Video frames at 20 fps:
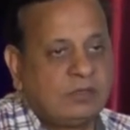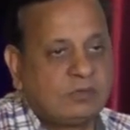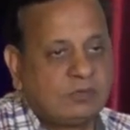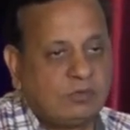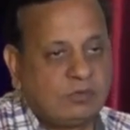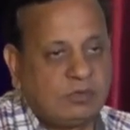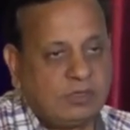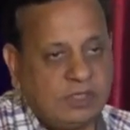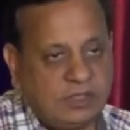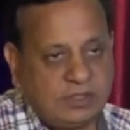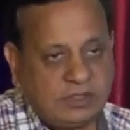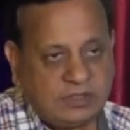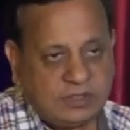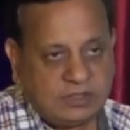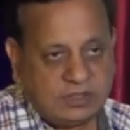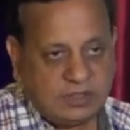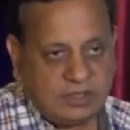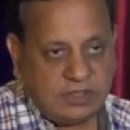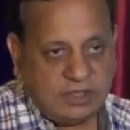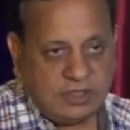So
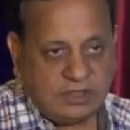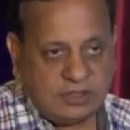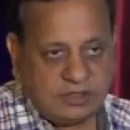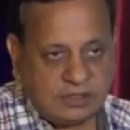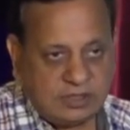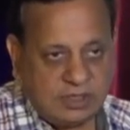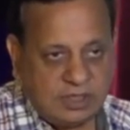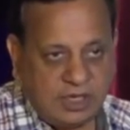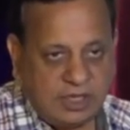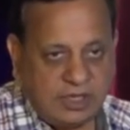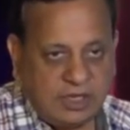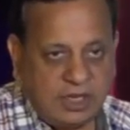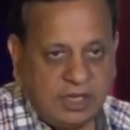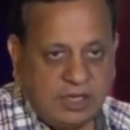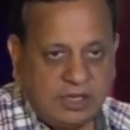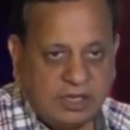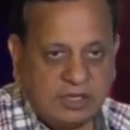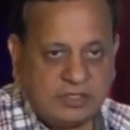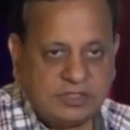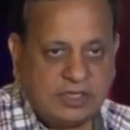this is an
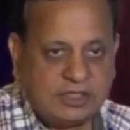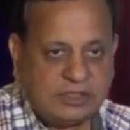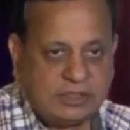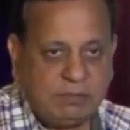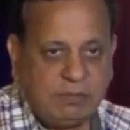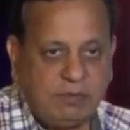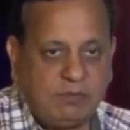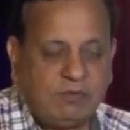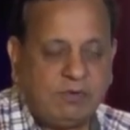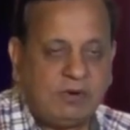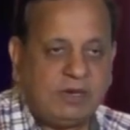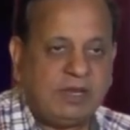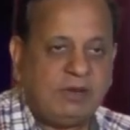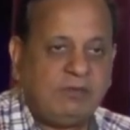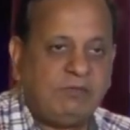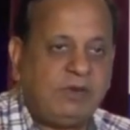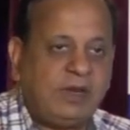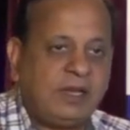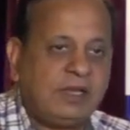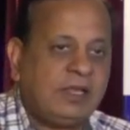interchangeable word.
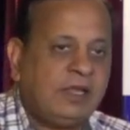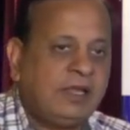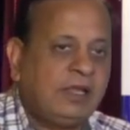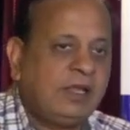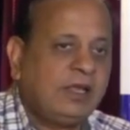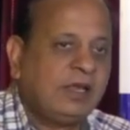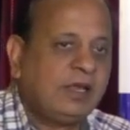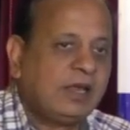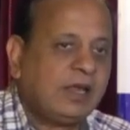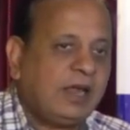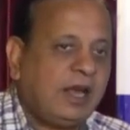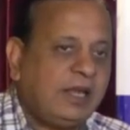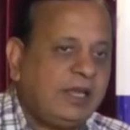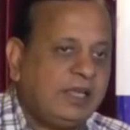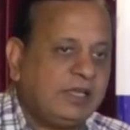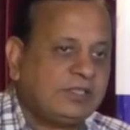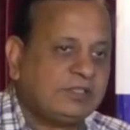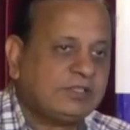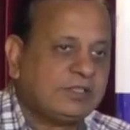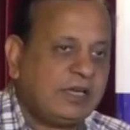In fact,
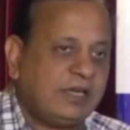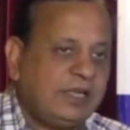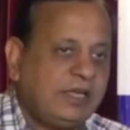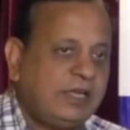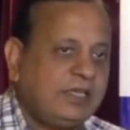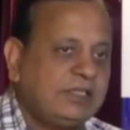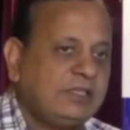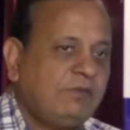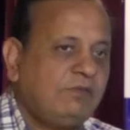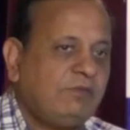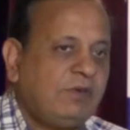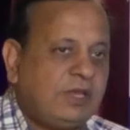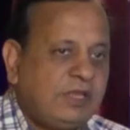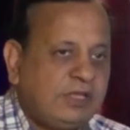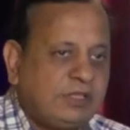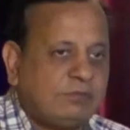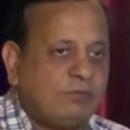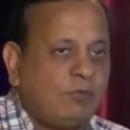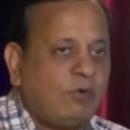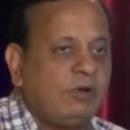cardiac stunning is a
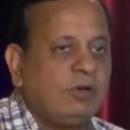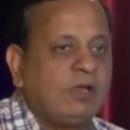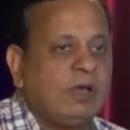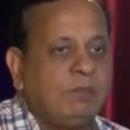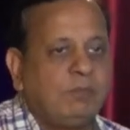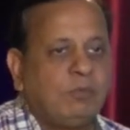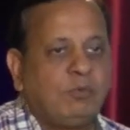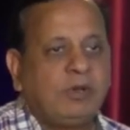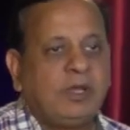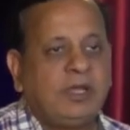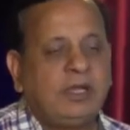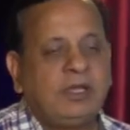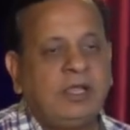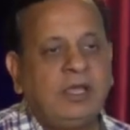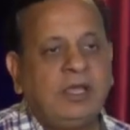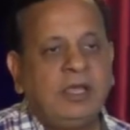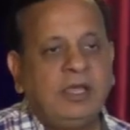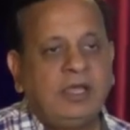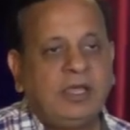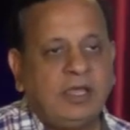very small component
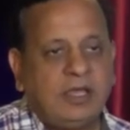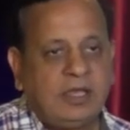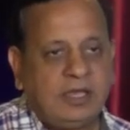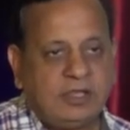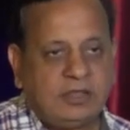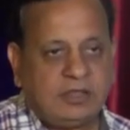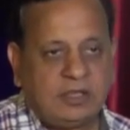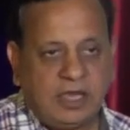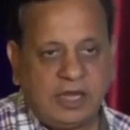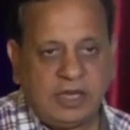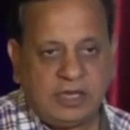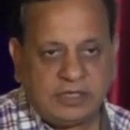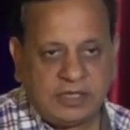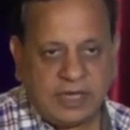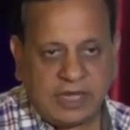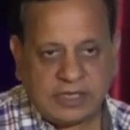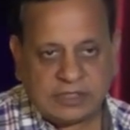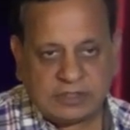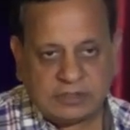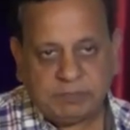in the
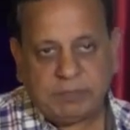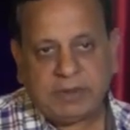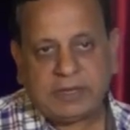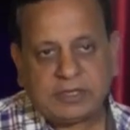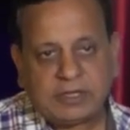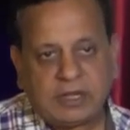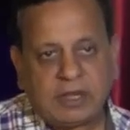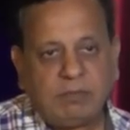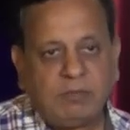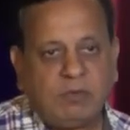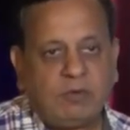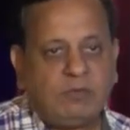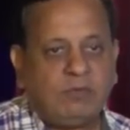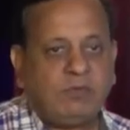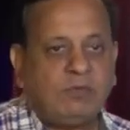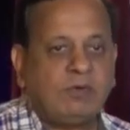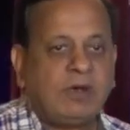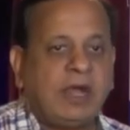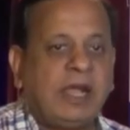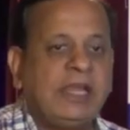entire spectrum
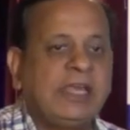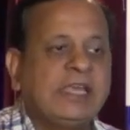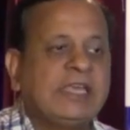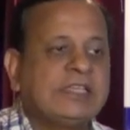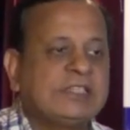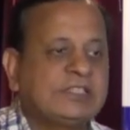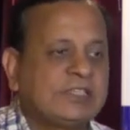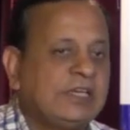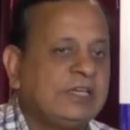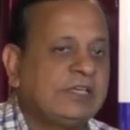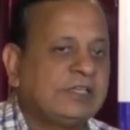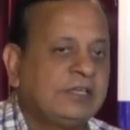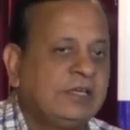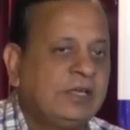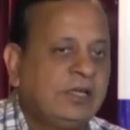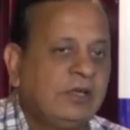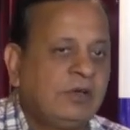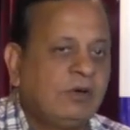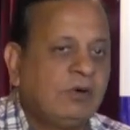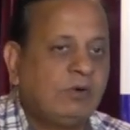of cardiac insult
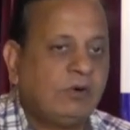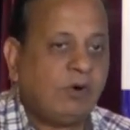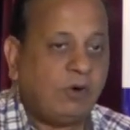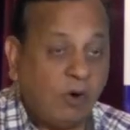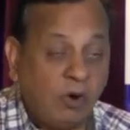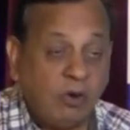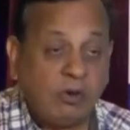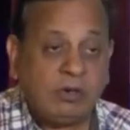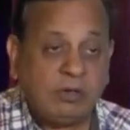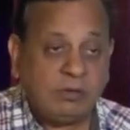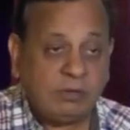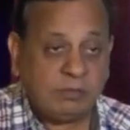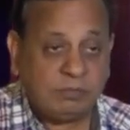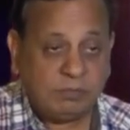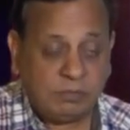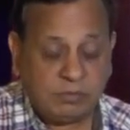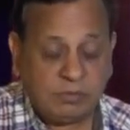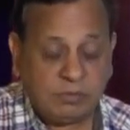on